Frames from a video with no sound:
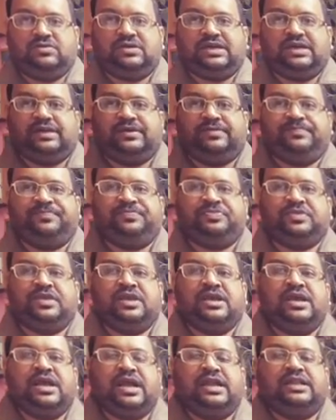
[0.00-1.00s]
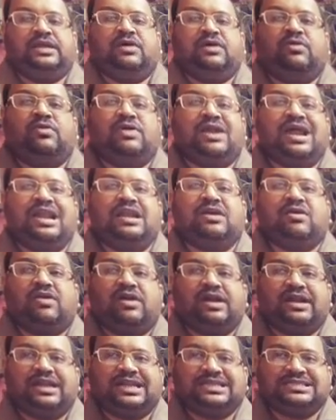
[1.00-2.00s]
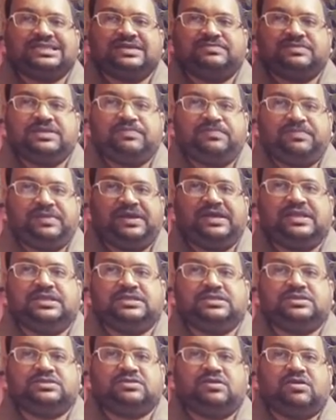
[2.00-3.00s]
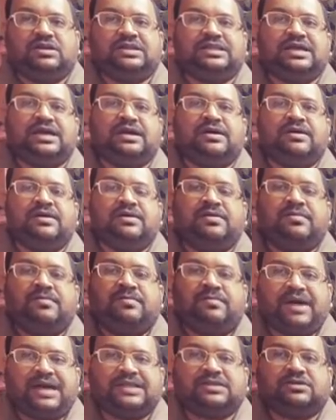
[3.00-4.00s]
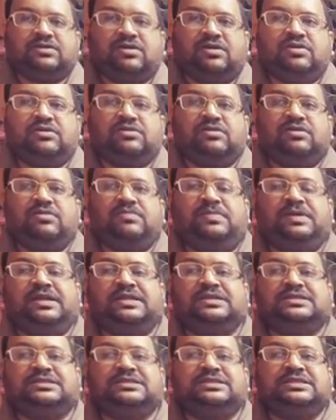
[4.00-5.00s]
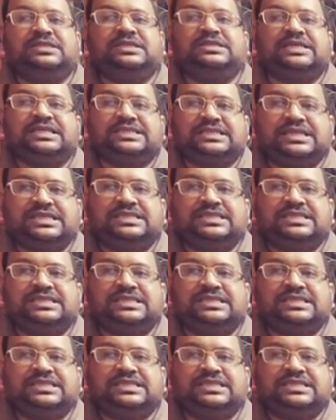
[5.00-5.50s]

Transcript: Okay, and the oral contraceptive pills or the birth control pills is